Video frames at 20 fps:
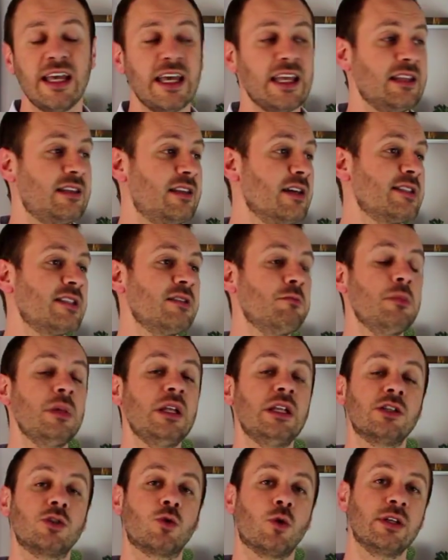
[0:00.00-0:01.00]
It doesn't
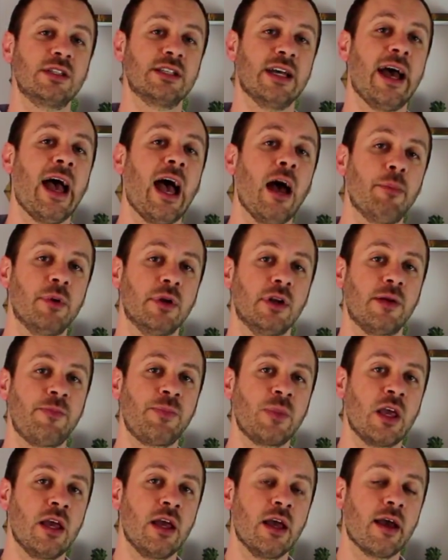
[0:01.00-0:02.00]
mean it's going to happen.
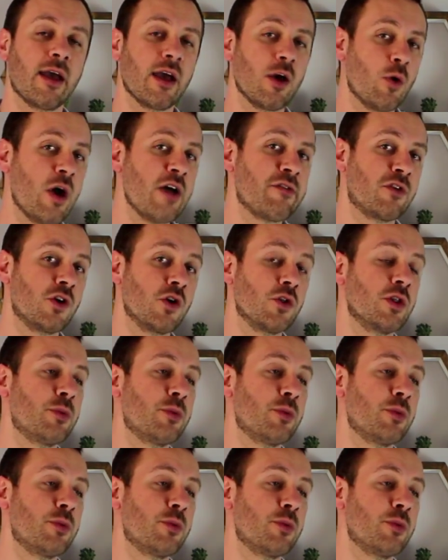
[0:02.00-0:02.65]
However,